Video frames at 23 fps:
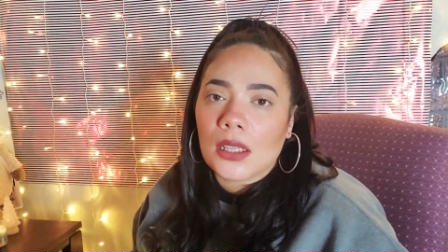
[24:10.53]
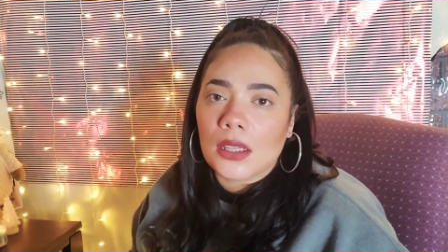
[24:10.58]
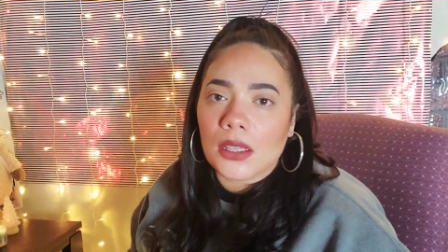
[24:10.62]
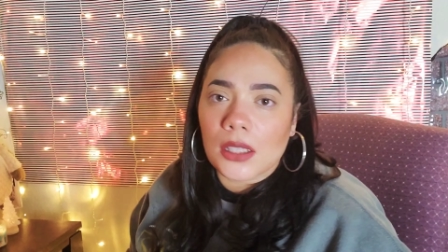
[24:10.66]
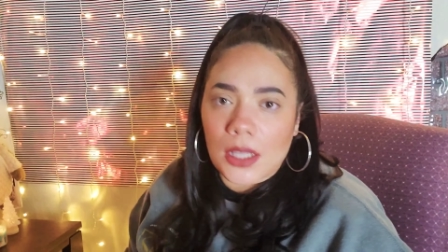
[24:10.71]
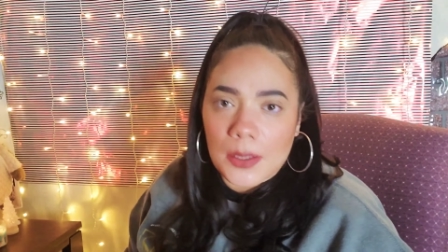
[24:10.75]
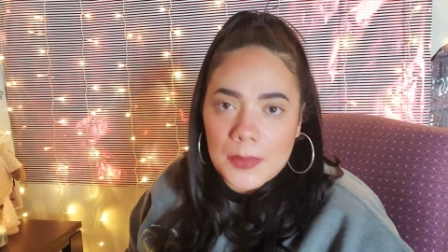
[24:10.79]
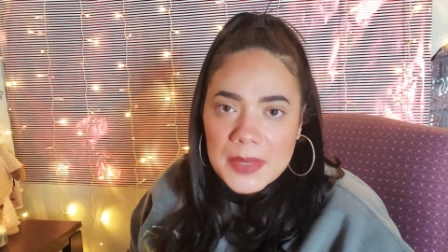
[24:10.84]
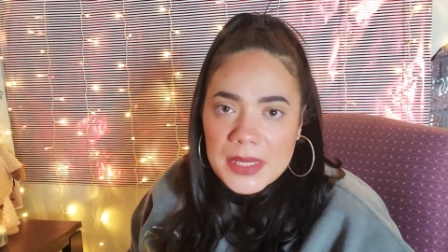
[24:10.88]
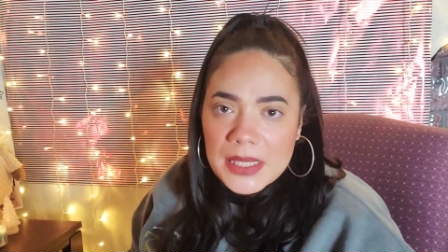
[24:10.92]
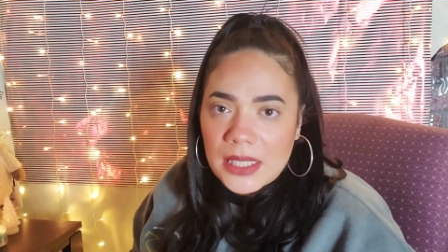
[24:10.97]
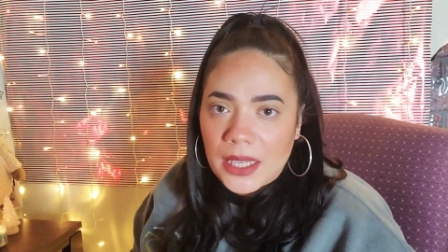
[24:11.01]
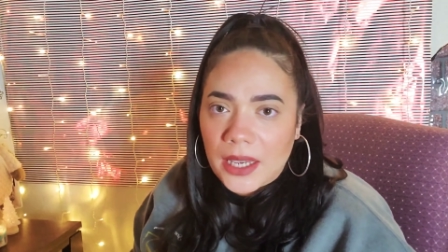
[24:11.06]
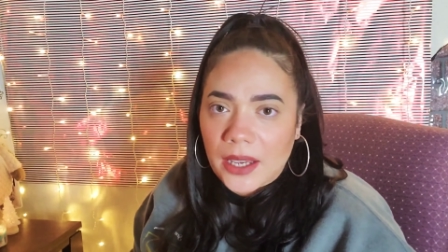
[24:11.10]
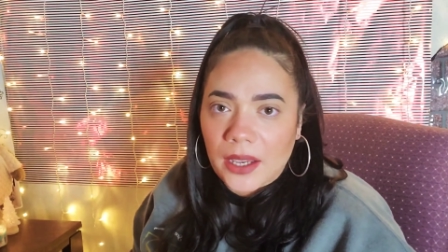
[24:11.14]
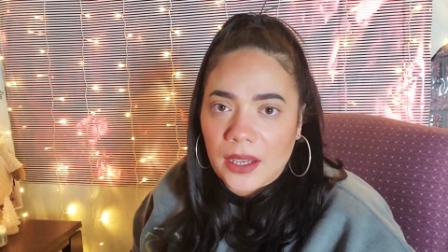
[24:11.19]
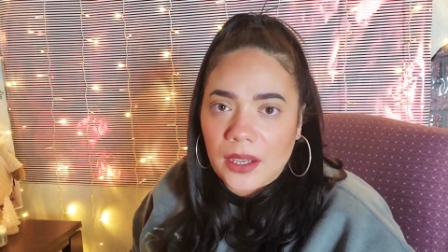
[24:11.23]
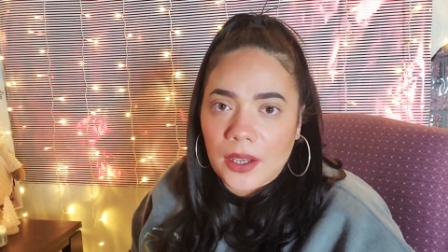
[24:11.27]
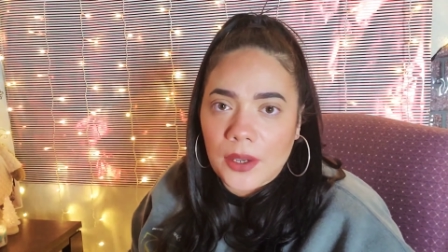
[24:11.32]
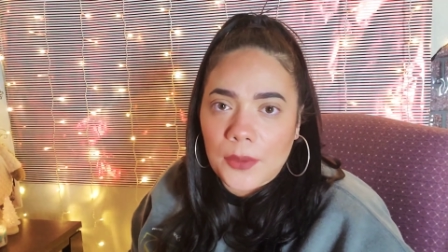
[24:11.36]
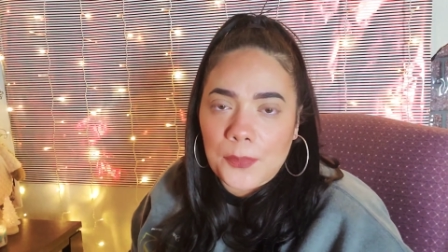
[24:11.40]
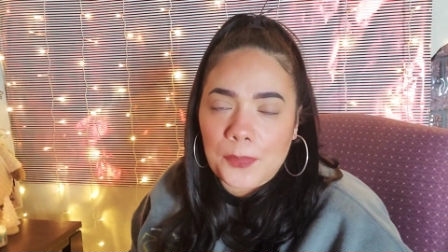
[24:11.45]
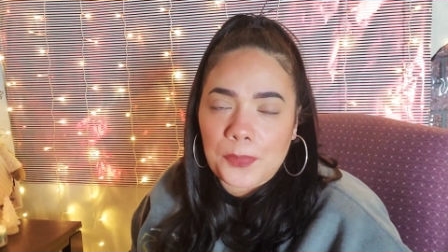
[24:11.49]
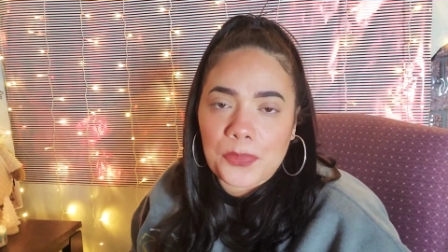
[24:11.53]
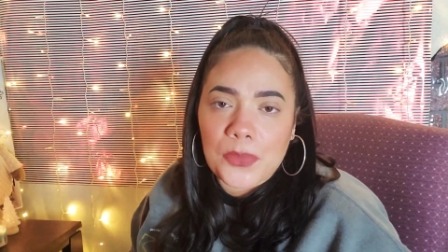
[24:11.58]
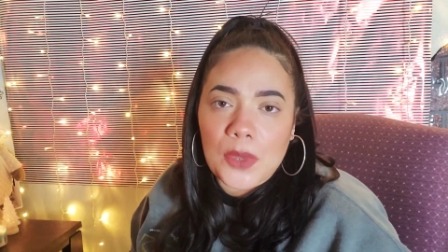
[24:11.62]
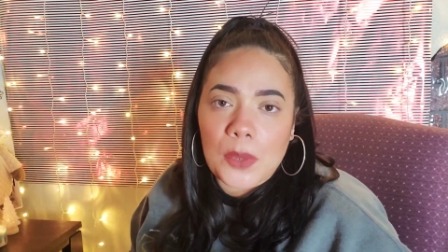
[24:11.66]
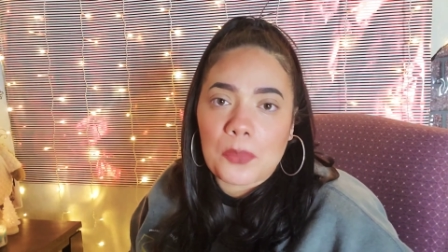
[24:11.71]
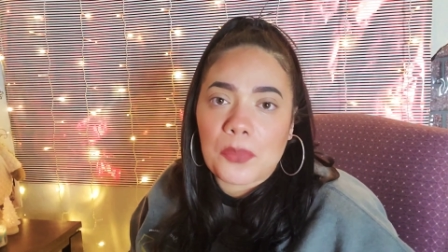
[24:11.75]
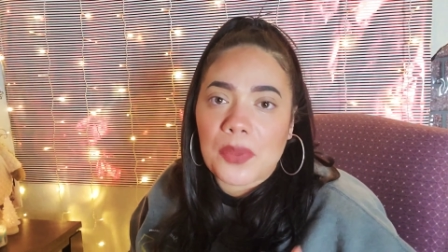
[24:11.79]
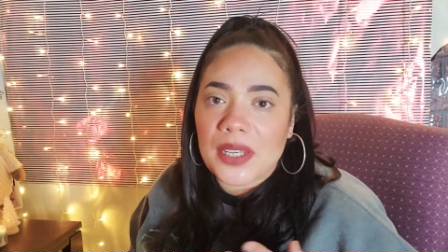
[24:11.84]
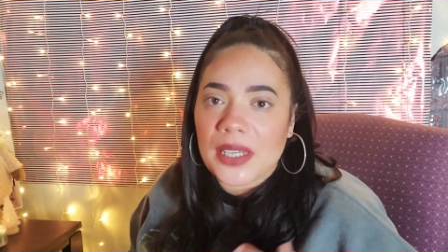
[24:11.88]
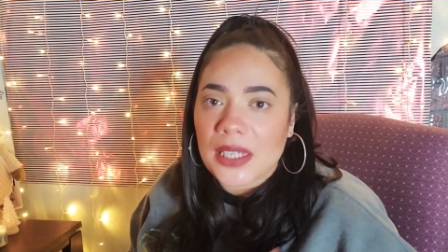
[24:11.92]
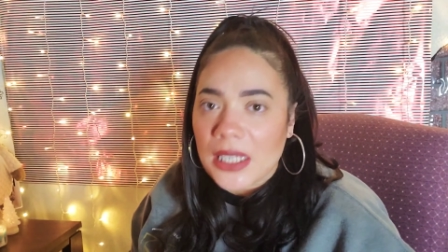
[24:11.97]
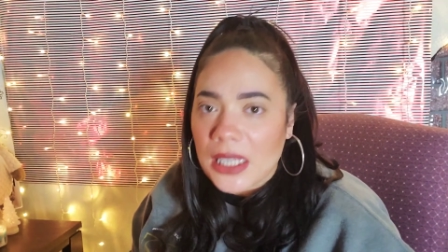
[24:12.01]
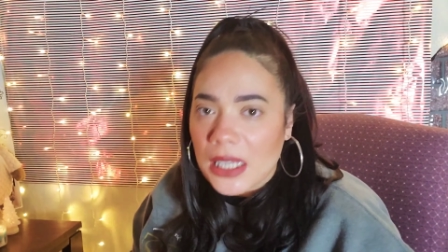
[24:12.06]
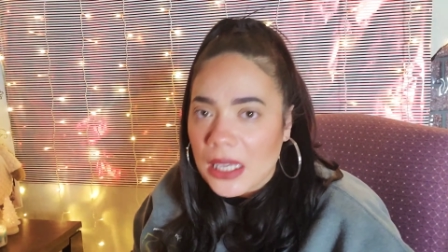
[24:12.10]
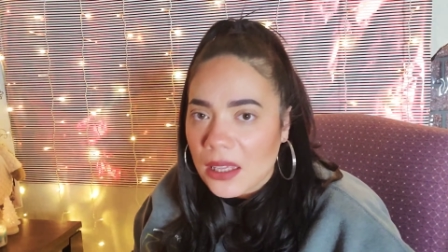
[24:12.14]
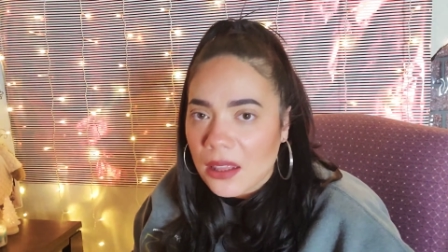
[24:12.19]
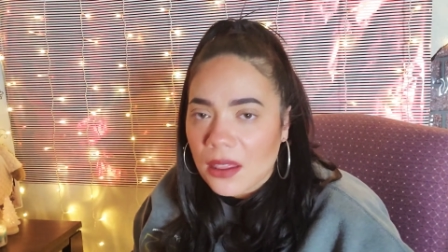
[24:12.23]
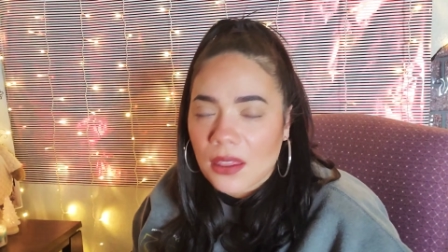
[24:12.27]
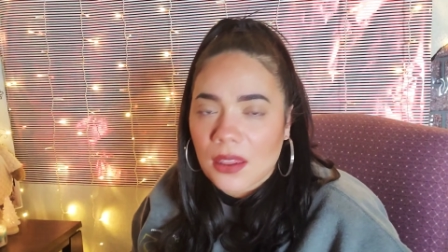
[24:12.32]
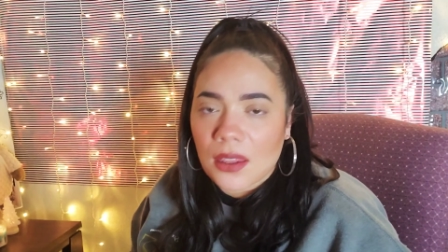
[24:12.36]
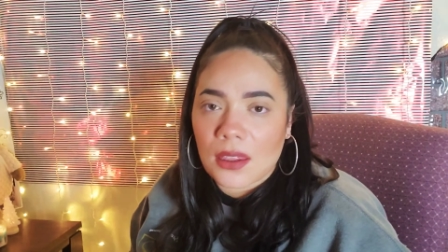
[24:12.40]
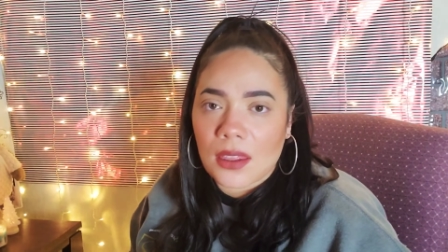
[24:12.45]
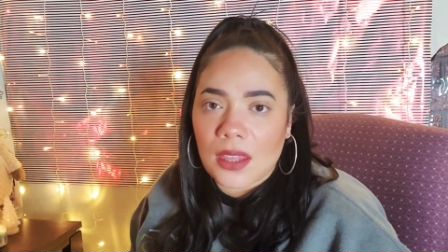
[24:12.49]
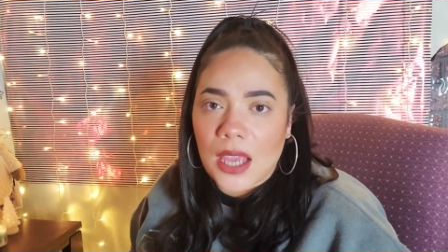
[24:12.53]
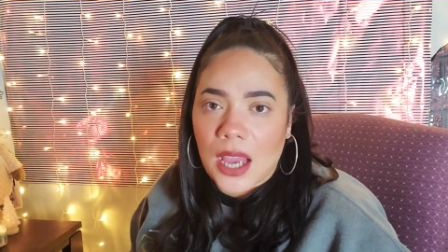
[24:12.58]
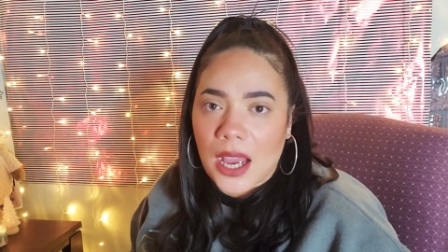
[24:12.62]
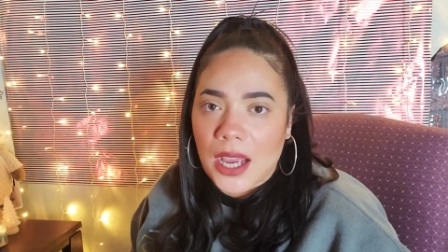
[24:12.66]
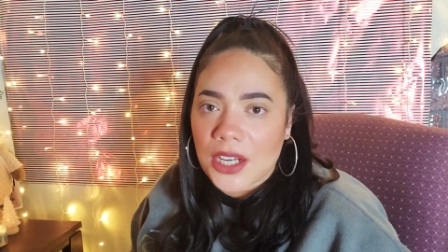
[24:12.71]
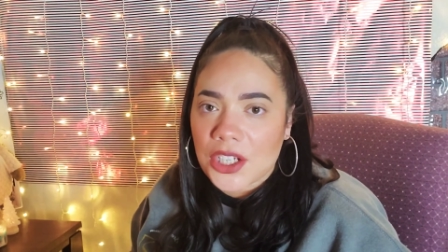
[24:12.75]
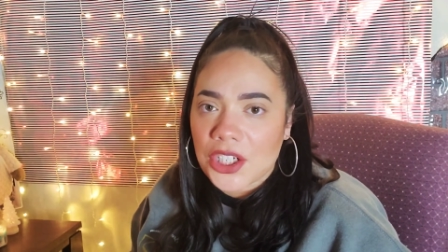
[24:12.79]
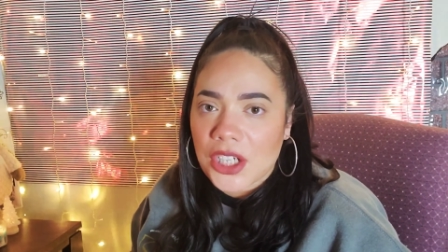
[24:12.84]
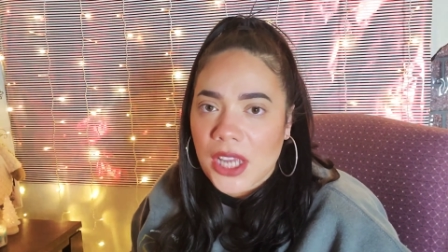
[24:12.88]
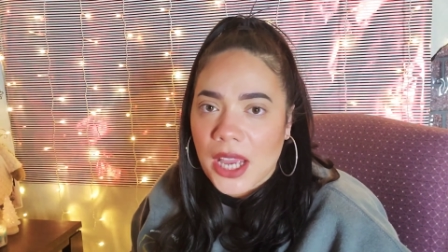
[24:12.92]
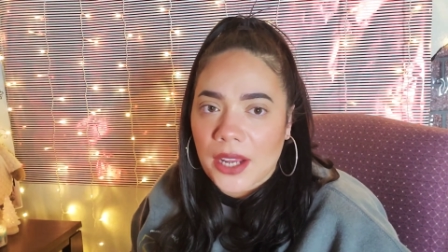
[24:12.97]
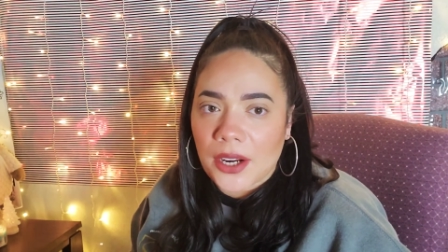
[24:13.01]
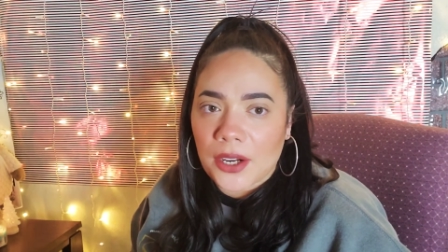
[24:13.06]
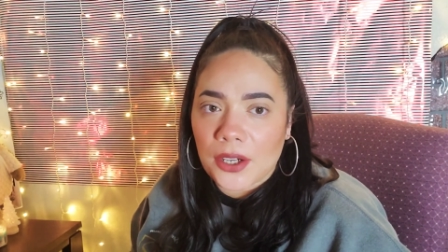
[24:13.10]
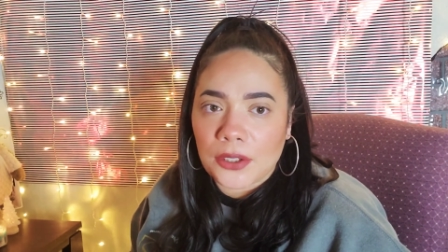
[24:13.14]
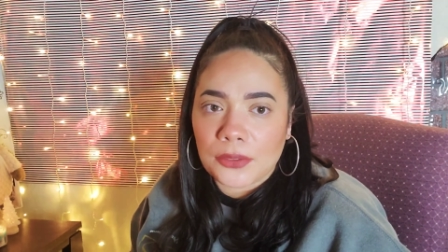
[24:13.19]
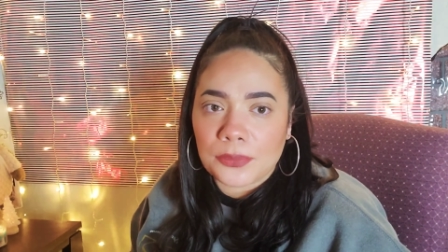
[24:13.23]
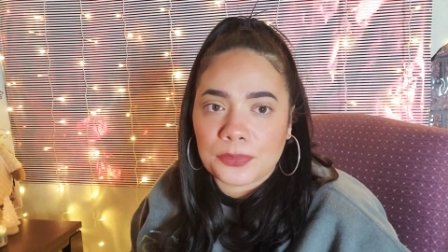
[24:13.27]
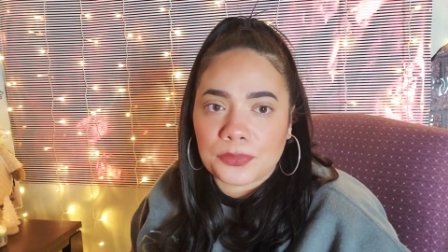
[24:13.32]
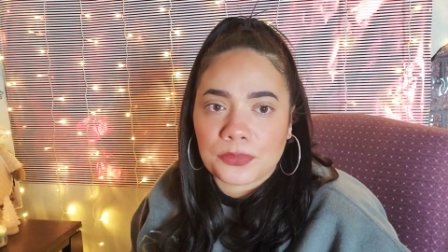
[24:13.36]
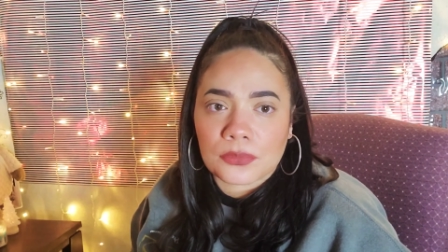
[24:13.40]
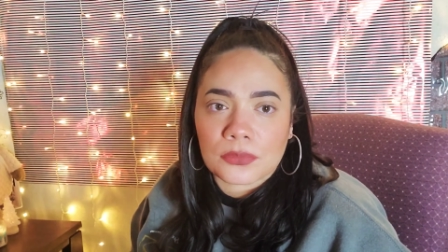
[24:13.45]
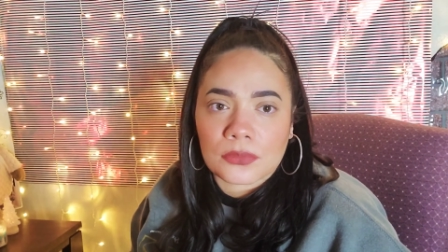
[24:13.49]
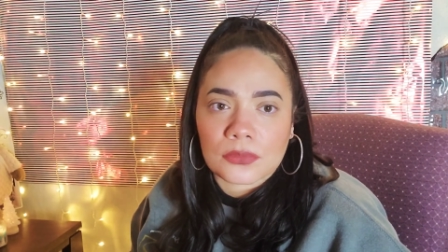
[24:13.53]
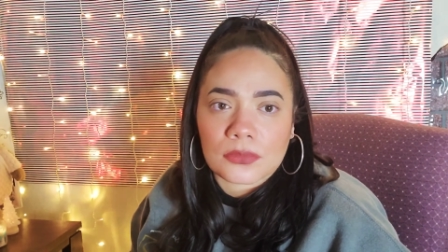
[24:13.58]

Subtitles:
lipstick beneath the eyeshadow,